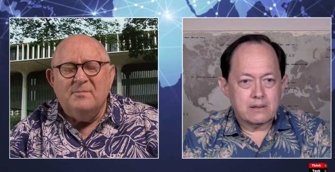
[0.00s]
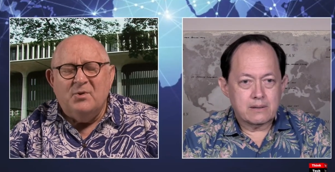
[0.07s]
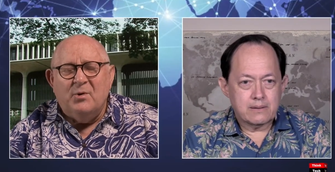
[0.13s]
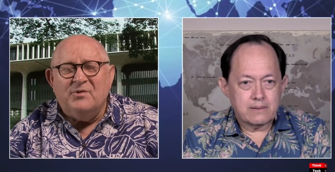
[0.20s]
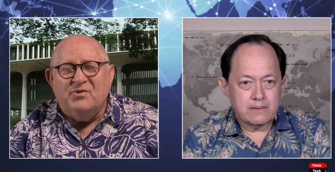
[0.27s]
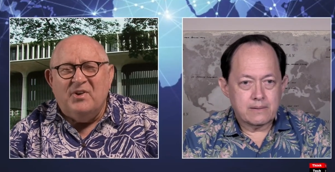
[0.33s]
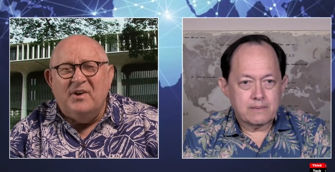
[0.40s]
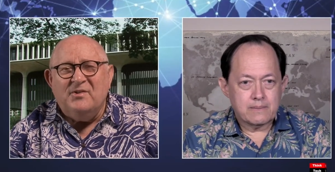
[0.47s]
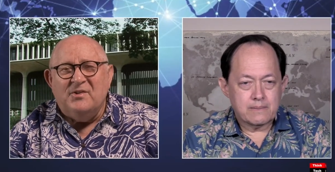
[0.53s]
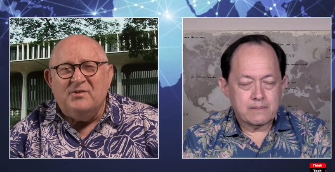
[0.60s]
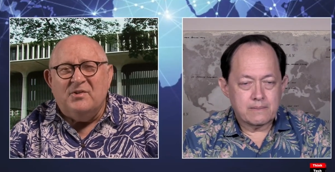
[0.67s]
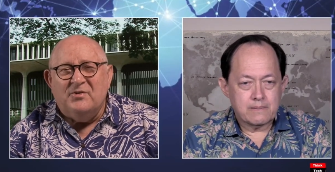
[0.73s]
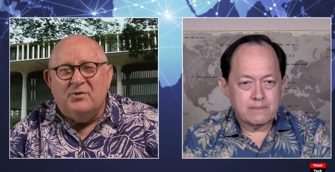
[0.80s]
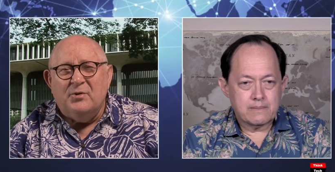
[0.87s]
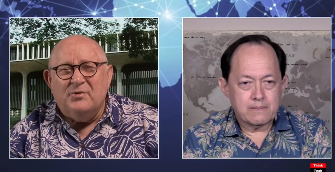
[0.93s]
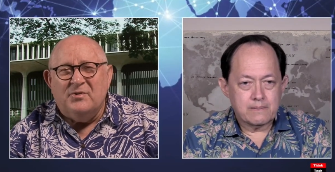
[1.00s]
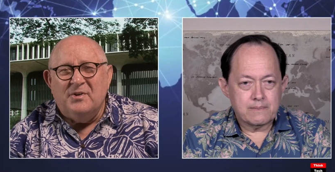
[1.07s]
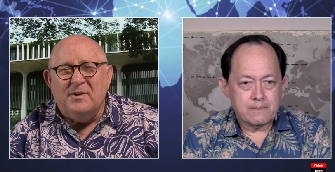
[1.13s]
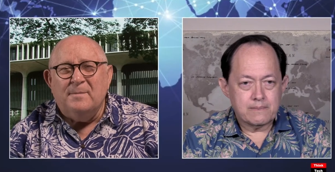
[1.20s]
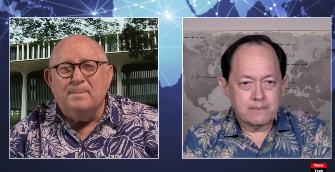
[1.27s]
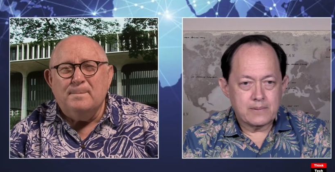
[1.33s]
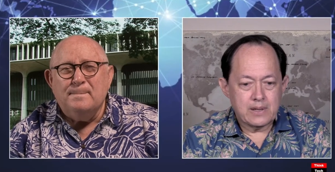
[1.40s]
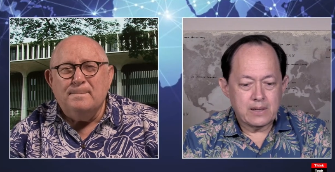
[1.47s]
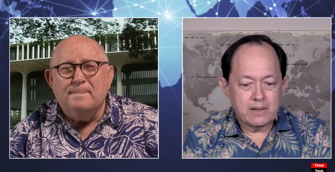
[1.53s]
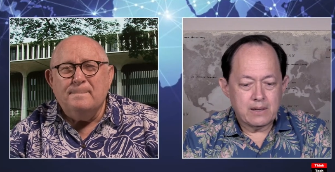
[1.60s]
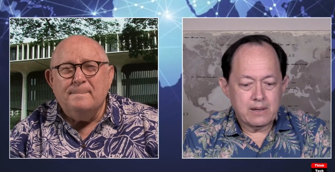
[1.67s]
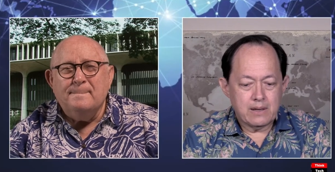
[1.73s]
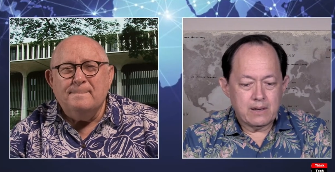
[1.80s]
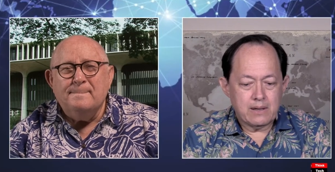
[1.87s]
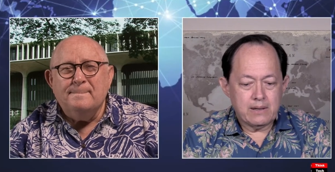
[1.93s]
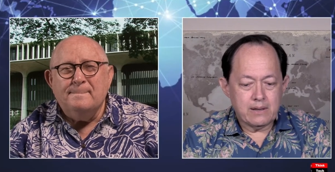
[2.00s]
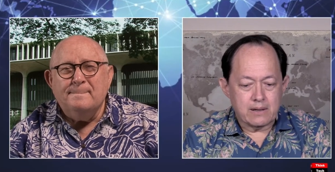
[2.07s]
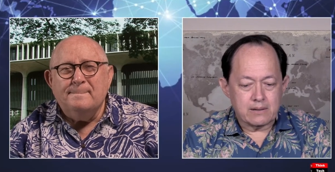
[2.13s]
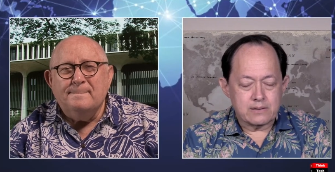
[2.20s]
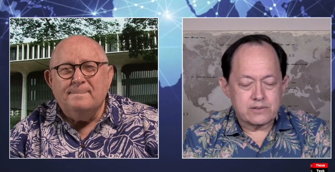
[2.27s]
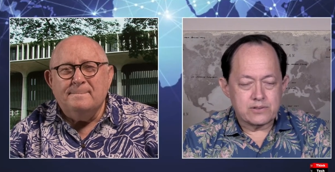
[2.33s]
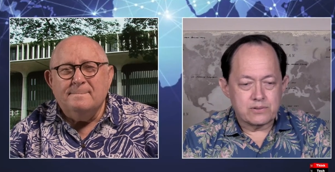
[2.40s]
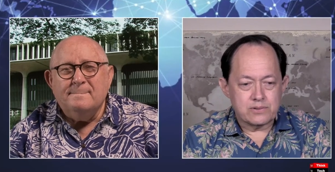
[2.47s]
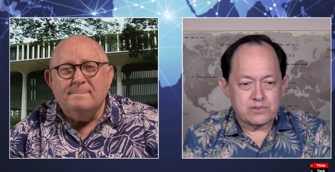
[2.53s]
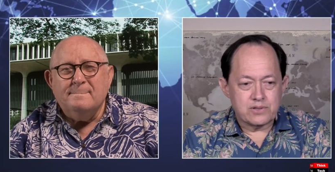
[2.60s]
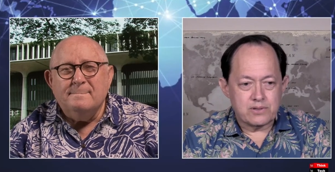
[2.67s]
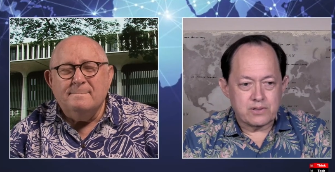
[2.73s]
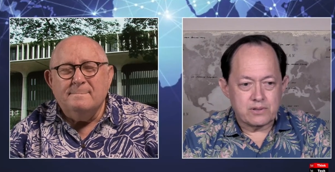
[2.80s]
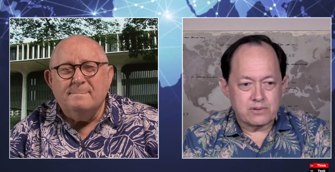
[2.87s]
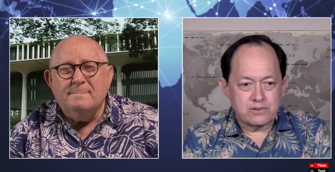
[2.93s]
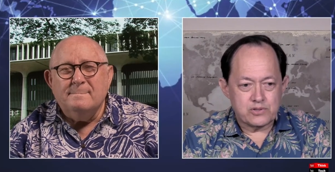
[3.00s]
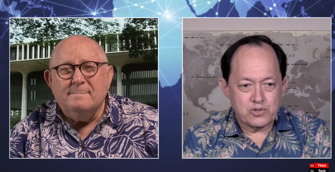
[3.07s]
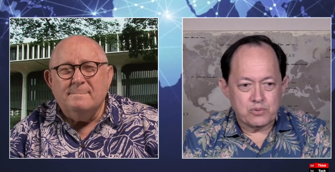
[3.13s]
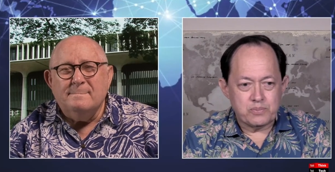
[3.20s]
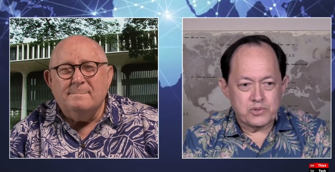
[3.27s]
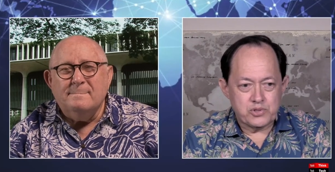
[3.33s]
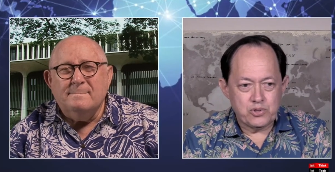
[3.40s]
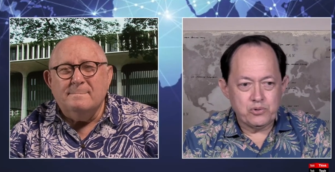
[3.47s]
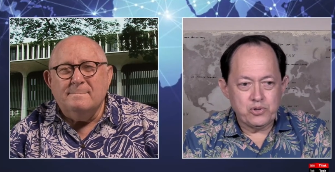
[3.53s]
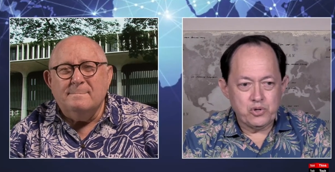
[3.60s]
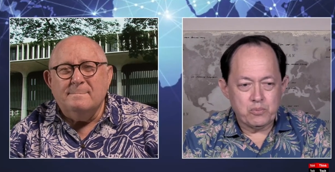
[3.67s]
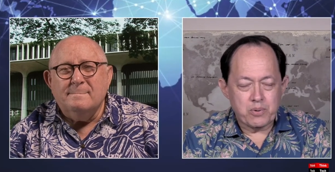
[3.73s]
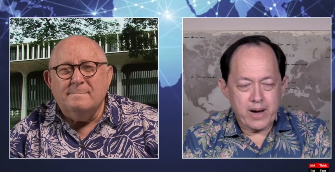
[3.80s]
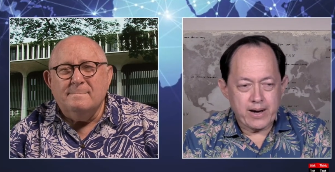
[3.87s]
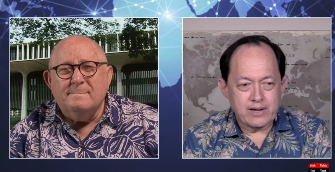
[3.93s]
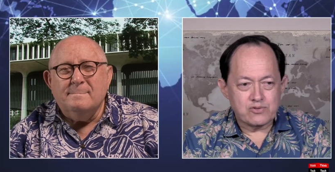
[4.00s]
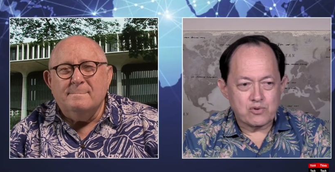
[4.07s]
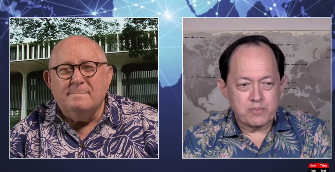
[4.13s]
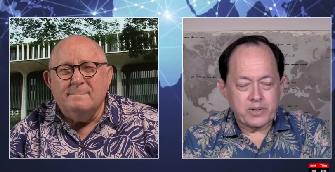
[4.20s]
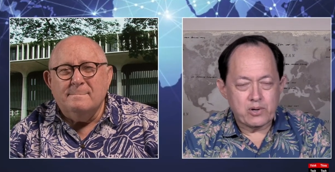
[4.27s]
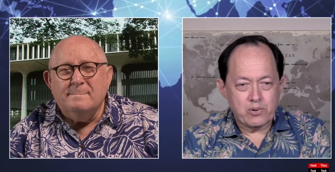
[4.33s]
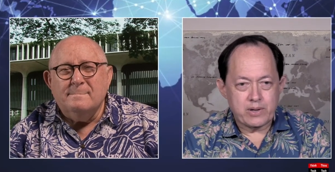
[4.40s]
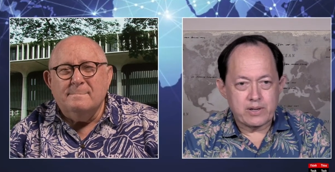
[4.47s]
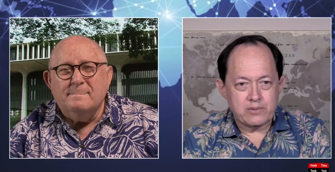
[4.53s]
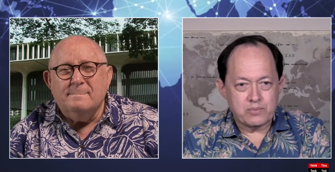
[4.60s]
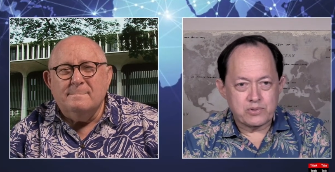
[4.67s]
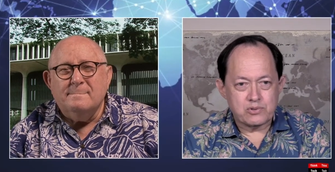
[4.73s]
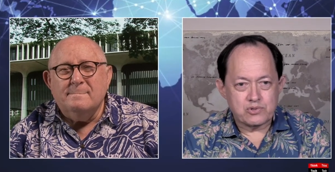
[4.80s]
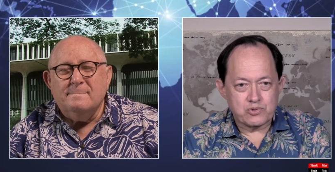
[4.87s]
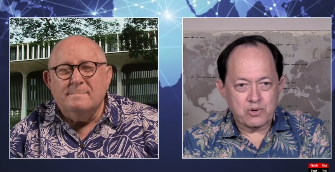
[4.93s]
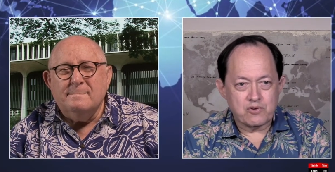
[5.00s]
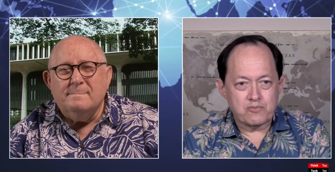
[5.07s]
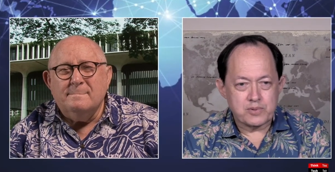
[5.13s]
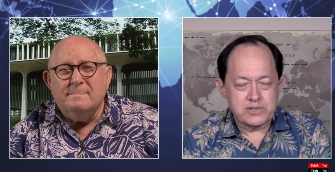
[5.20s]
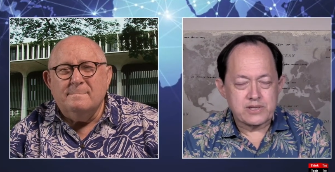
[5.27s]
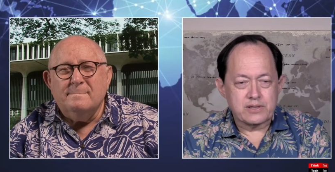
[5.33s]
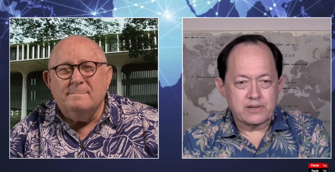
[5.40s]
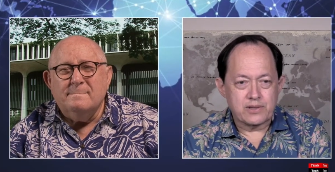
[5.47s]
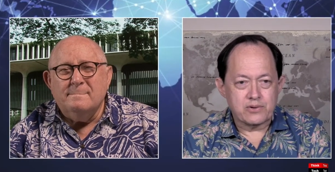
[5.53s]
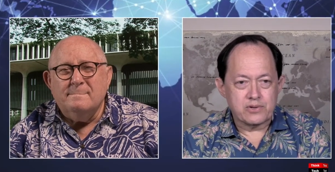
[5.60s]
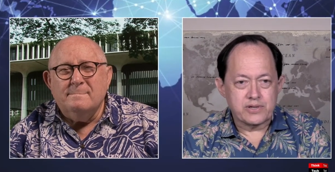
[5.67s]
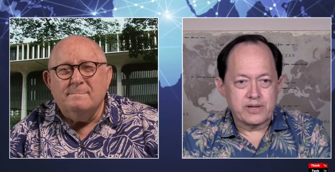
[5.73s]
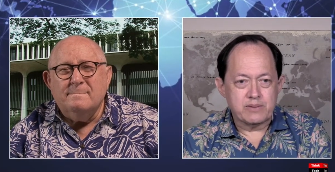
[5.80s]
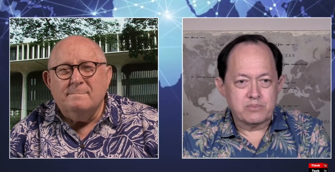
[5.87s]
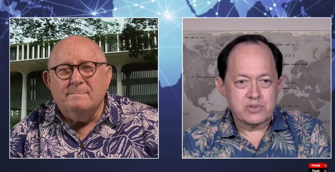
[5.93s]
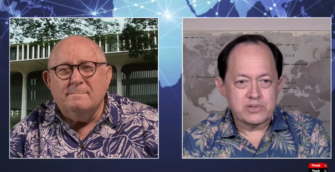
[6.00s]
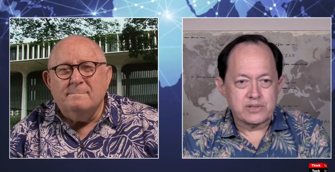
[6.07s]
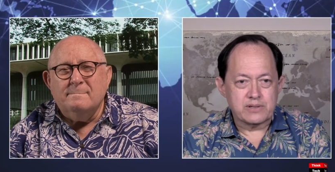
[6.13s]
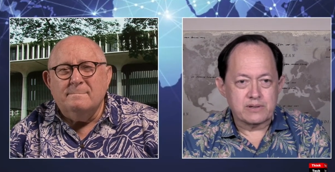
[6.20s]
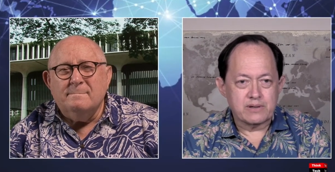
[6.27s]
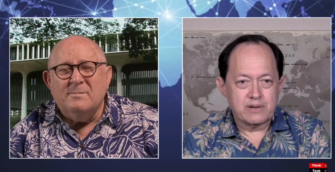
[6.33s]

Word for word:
Speaker 1: So it changes to 13.
Speaker 2: Yeah. So so the two two new brackets would be created, 12% and 13%.